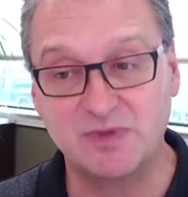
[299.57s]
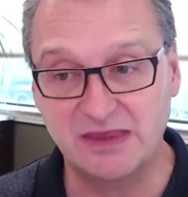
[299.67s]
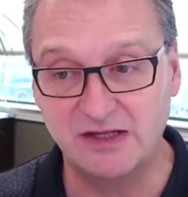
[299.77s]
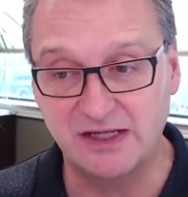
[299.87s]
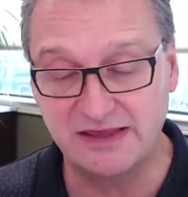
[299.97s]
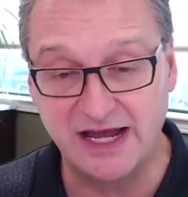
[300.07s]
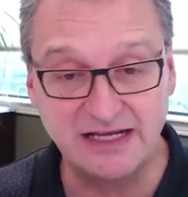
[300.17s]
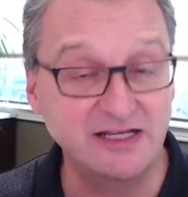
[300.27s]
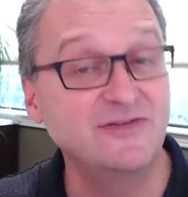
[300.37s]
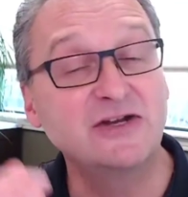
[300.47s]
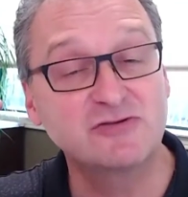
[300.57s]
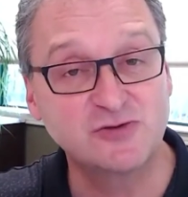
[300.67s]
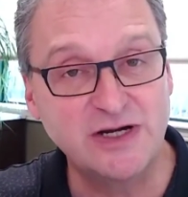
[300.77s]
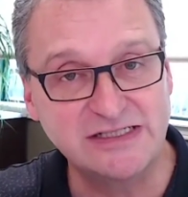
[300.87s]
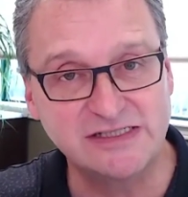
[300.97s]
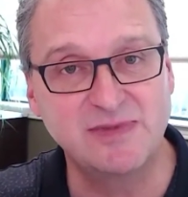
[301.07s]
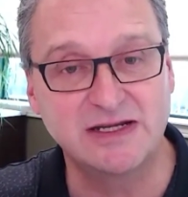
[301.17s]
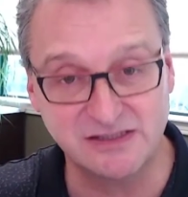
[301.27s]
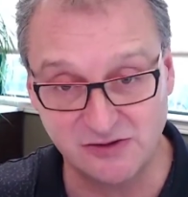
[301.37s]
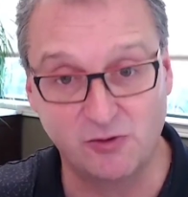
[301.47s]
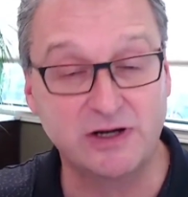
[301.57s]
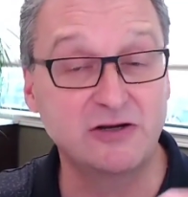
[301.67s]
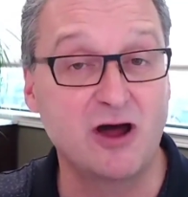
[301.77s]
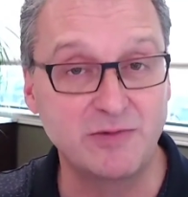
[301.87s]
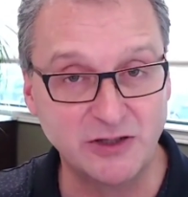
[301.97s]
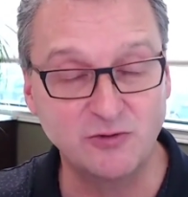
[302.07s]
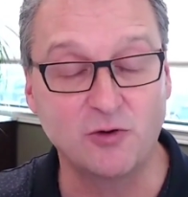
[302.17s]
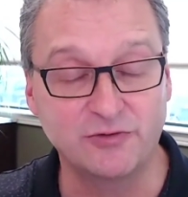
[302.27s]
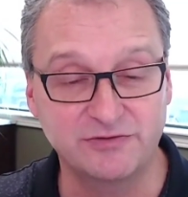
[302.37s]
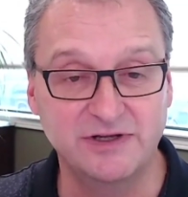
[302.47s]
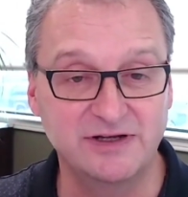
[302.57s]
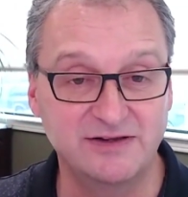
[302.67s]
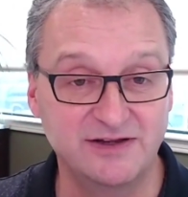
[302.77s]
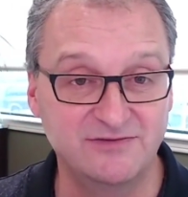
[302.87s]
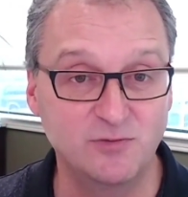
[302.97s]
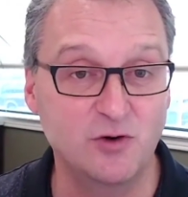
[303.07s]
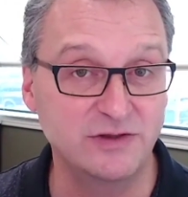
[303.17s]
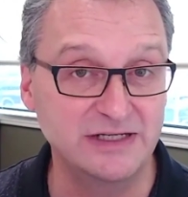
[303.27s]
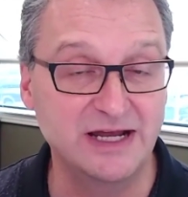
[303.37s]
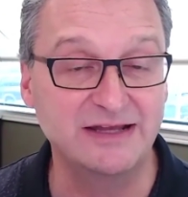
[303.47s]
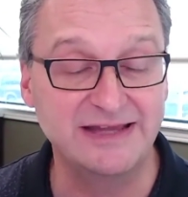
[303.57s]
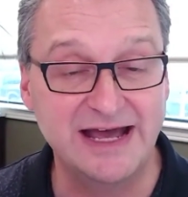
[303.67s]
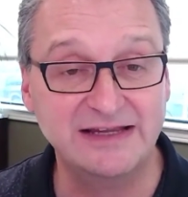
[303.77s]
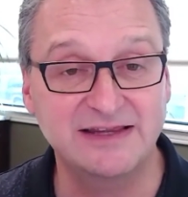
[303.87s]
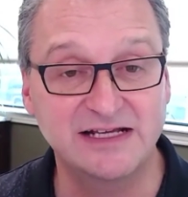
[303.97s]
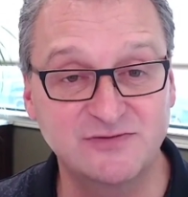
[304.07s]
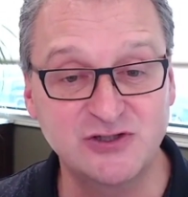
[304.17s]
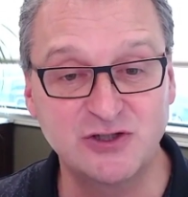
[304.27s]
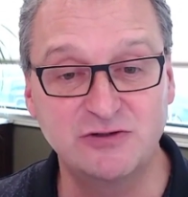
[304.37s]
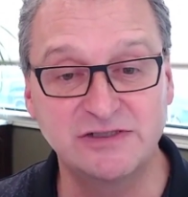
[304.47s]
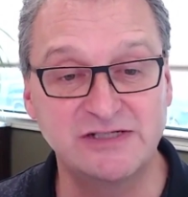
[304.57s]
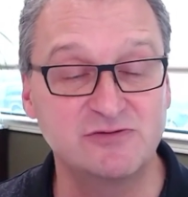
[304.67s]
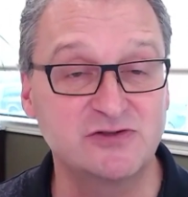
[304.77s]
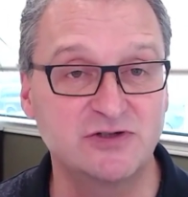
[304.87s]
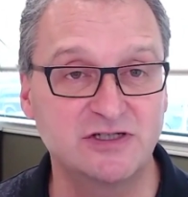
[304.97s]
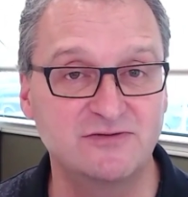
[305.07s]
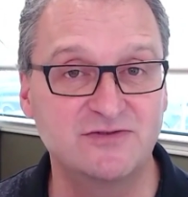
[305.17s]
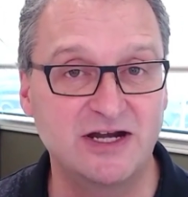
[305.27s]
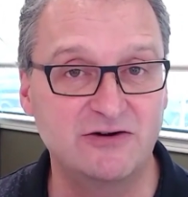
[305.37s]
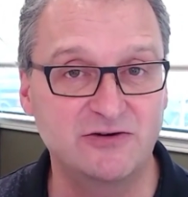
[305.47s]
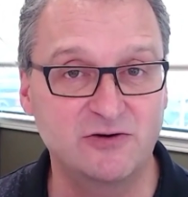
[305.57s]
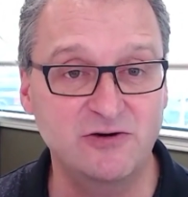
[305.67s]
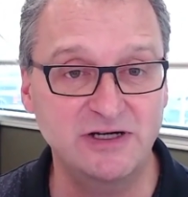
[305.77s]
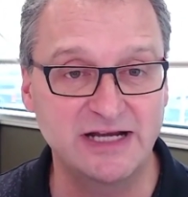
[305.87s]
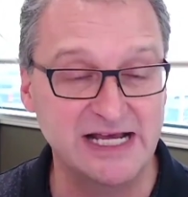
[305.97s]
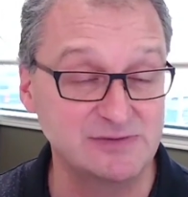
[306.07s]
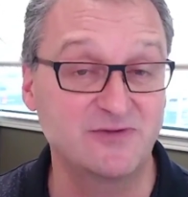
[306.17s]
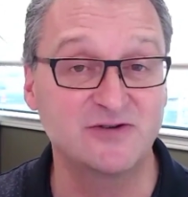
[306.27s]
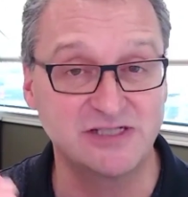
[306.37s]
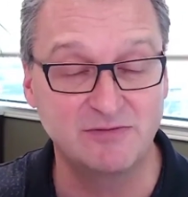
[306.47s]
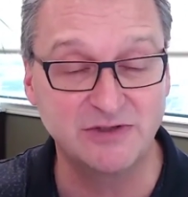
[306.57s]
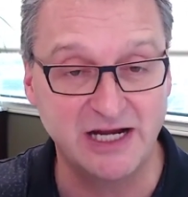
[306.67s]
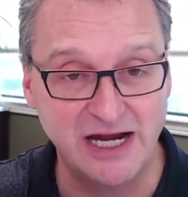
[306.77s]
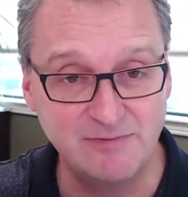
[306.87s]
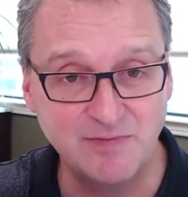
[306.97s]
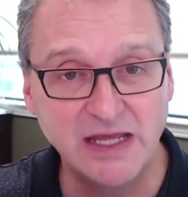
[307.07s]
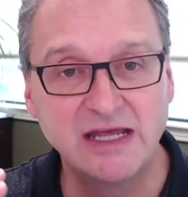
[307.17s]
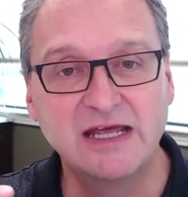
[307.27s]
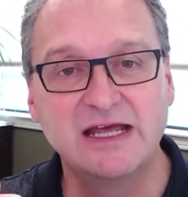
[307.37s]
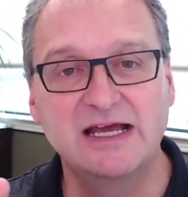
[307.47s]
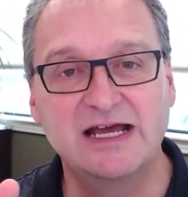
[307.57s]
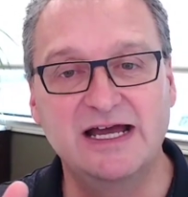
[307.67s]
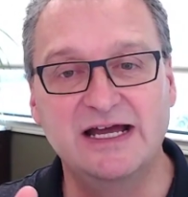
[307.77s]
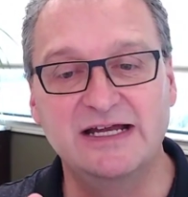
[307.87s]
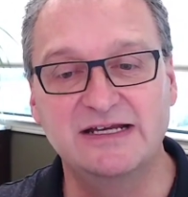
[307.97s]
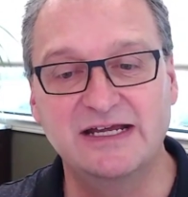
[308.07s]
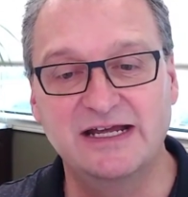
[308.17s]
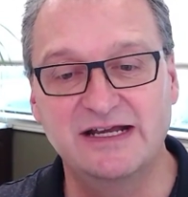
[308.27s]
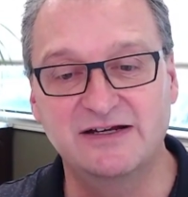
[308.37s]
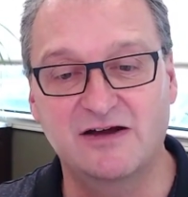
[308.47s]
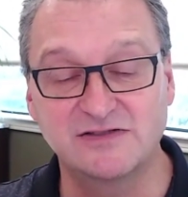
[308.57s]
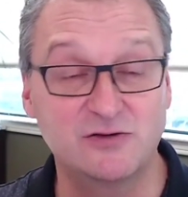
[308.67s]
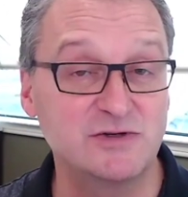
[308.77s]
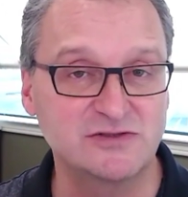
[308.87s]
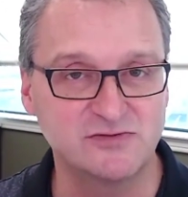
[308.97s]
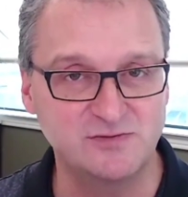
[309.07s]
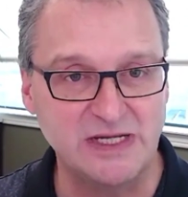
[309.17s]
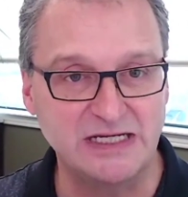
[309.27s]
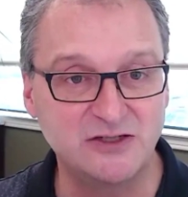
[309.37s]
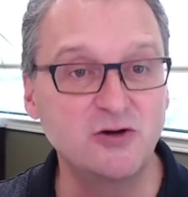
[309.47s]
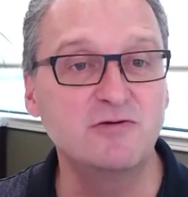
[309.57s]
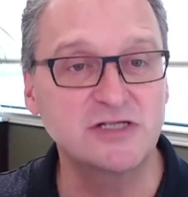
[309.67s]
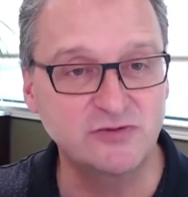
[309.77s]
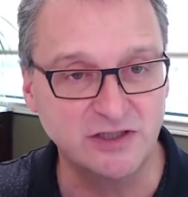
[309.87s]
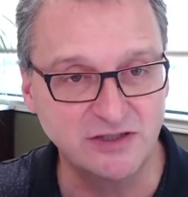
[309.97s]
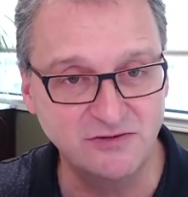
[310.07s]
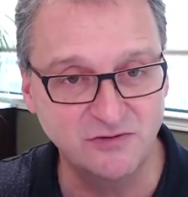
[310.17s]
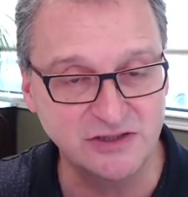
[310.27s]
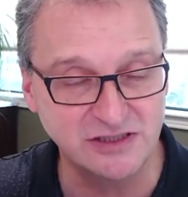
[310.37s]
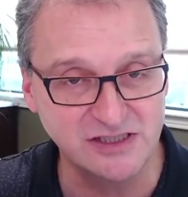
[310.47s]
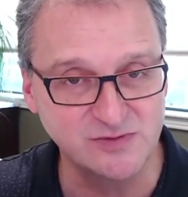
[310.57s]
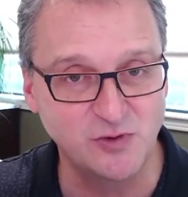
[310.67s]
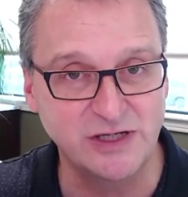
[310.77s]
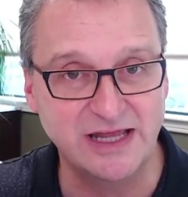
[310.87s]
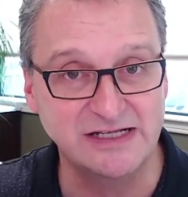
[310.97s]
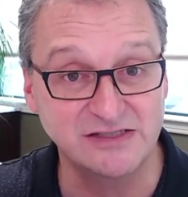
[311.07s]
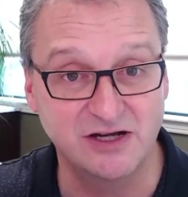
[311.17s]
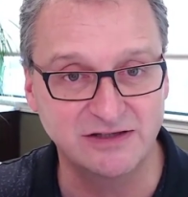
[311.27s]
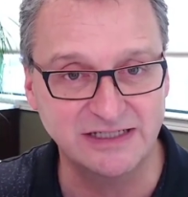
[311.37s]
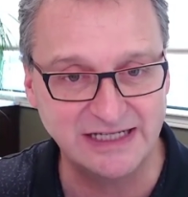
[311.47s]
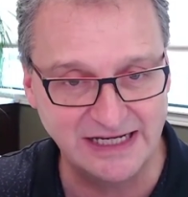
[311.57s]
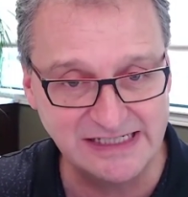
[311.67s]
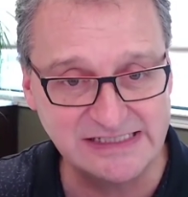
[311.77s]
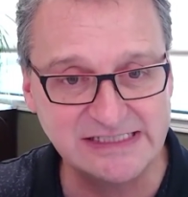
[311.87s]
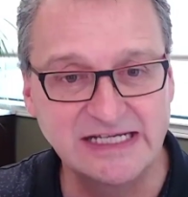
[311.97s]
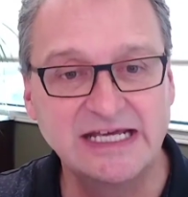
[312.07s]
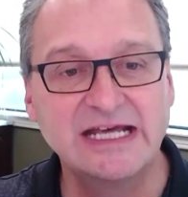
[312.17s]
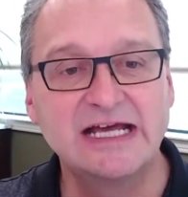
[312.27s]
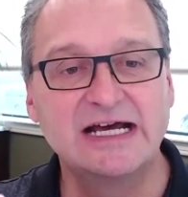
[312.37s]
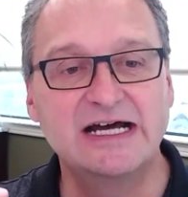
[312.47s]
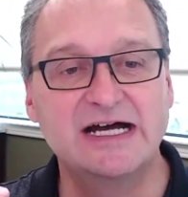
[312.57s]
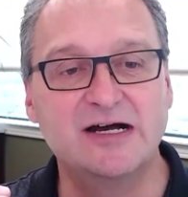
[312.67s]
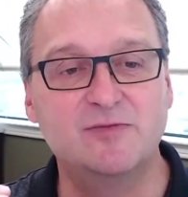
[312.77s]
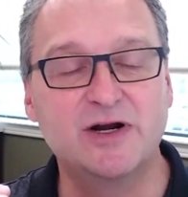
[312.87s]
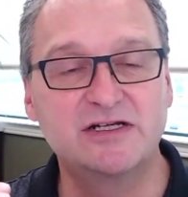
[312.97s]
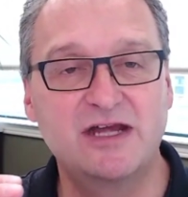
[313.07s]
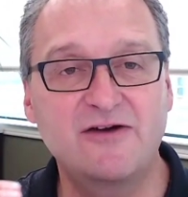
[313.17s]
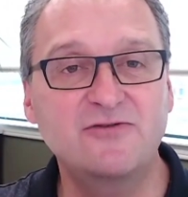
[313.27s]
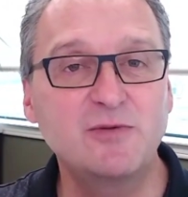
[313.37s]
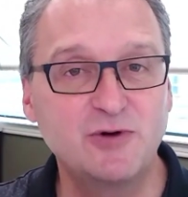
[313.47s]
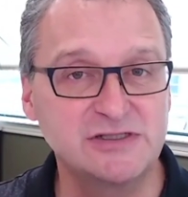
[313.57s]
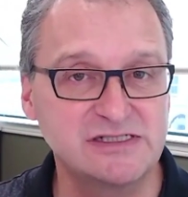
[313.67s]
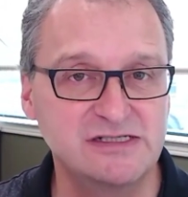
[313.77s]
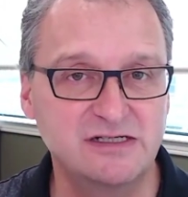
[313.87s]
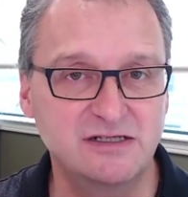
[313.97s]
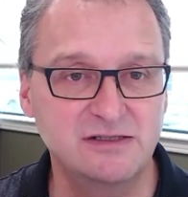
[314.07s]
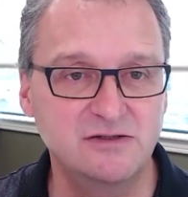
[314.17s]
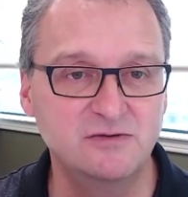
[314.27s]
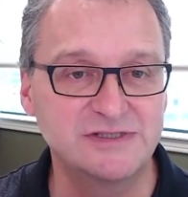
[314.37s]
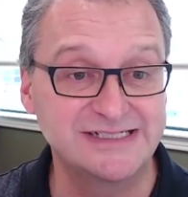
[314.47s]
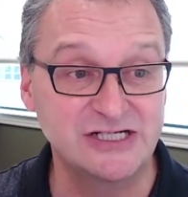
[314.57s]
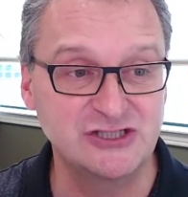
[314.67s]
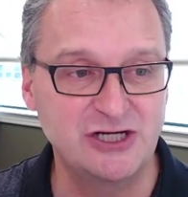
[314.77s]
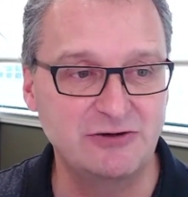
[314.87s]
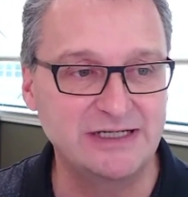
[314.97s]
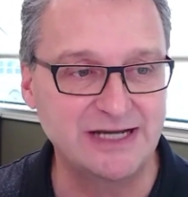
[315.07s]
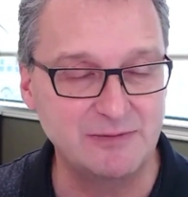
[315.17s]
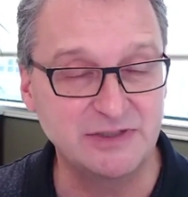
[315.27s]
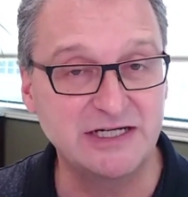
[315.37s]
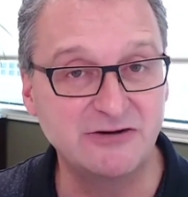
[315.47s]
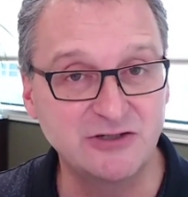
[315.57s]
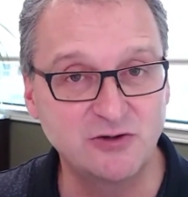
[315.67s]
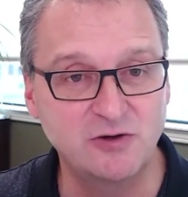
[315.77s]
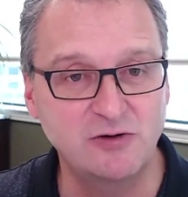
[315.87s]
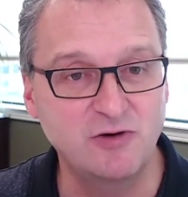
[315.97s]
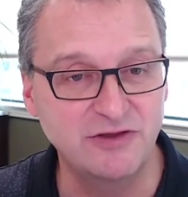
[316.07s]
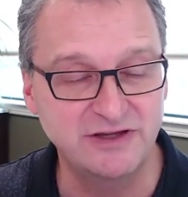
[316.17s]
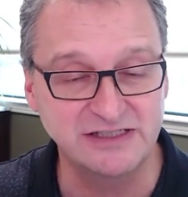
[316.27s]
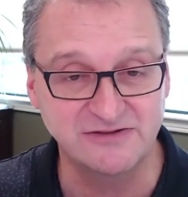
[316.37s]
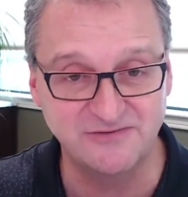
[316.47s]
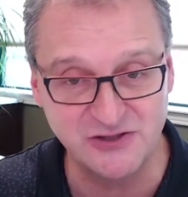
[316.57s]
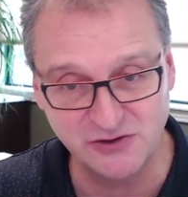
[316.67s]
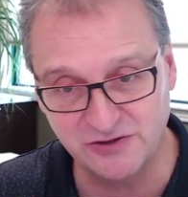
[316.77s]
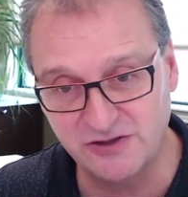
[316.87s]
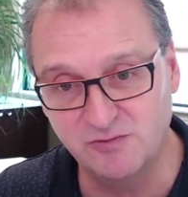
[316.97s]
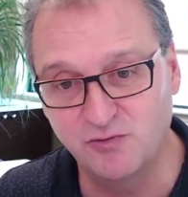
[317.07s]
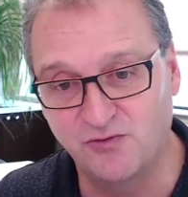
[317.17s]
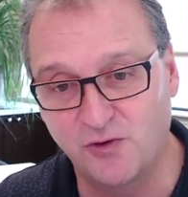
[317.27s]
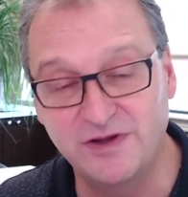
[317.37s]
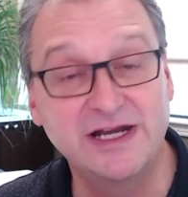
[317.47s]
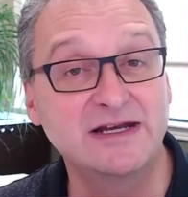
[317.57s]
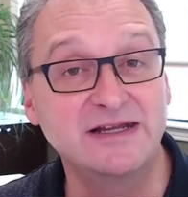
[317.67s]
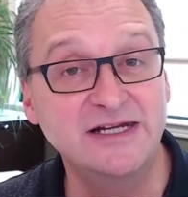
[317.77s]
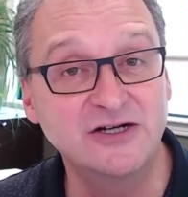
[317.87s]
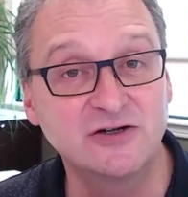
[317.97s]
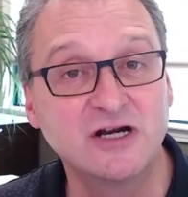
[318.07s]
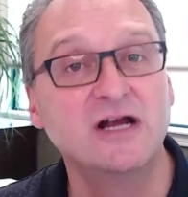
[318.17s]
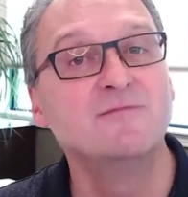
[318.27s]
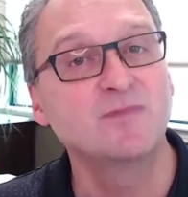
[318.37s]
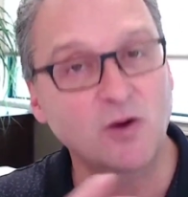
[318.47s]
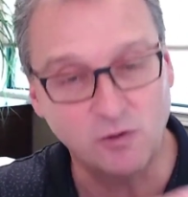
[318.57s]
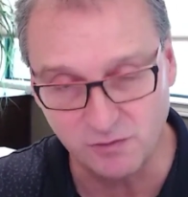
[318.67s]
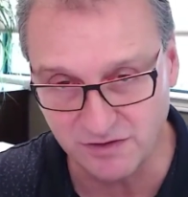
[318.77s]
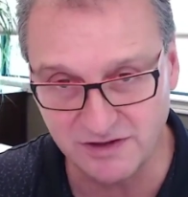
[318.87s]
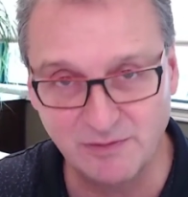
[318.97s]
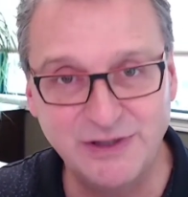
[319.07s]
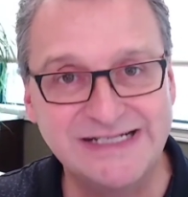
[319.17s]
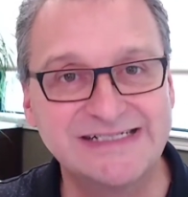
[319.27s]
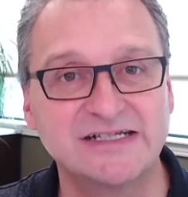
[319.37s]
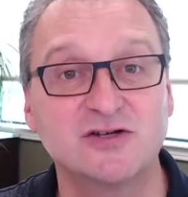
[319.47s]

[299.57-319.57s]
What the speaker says: the hiking of interest rates is meant to slow economic growth, and they've more than done that. for sure. It's in restrictive territory and has been for some time. And obviously the risk was being too restrictive, which at this point that's not the case. But definitely puts us into recessionary type of territory. Whether that's official here before the end of the year, or whether that bleeds into